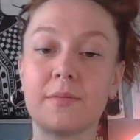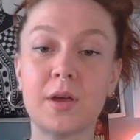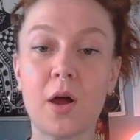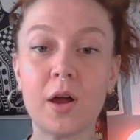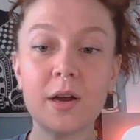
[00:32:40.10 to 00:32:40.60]
the
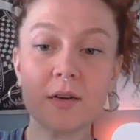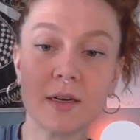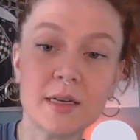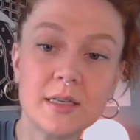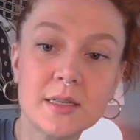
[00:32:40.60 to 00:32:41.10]
art
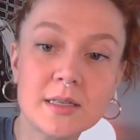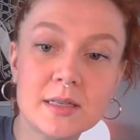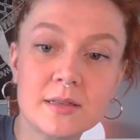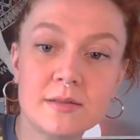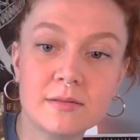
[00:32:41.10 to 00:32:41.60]

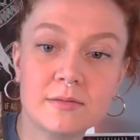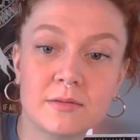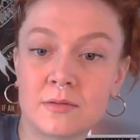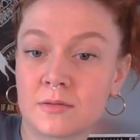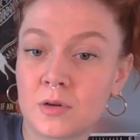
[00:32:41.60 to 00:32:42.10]
is
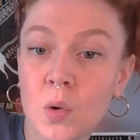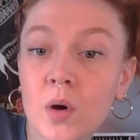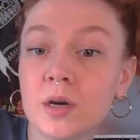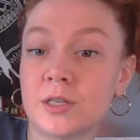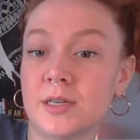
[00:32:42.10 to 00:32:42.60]

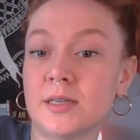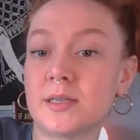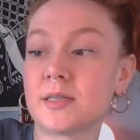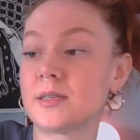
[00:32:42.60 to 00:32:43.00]
gorgeous.